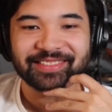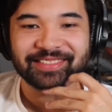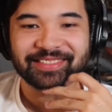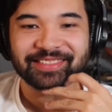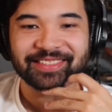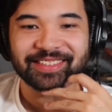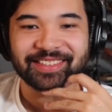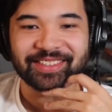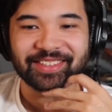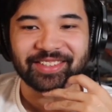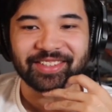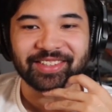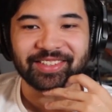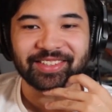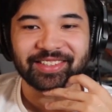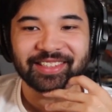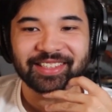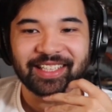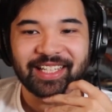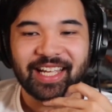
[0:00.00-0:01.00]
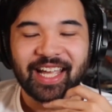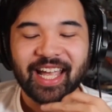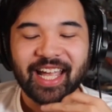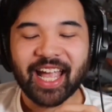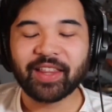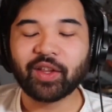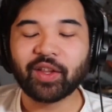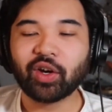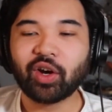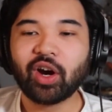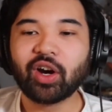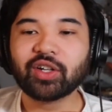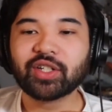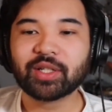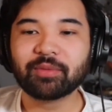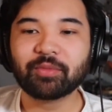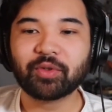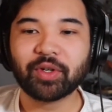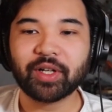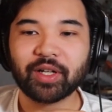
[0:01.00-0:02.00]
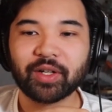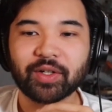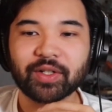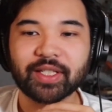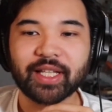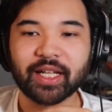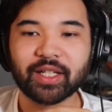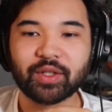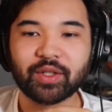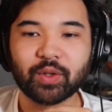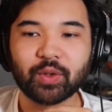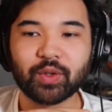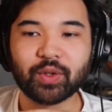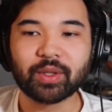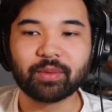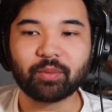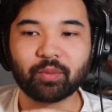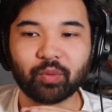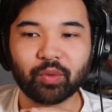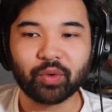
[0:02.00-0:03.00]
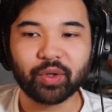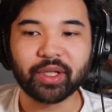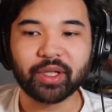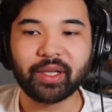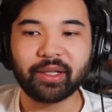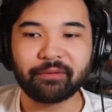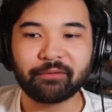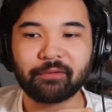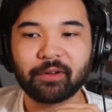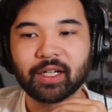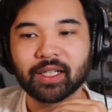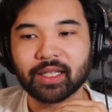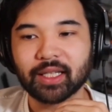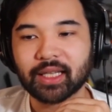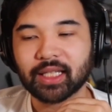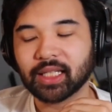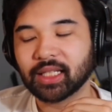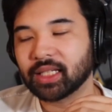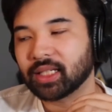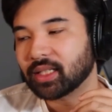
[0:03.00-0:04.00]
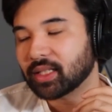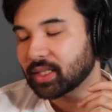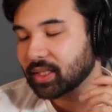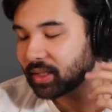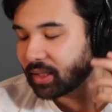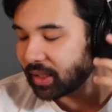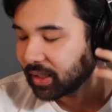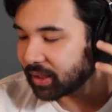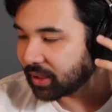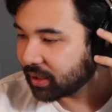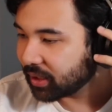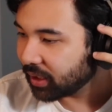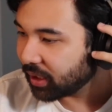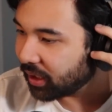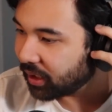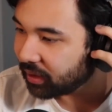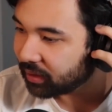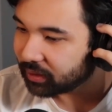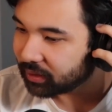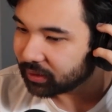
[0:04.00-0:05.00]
It's true. And there are some creators that do some really fun things like, oh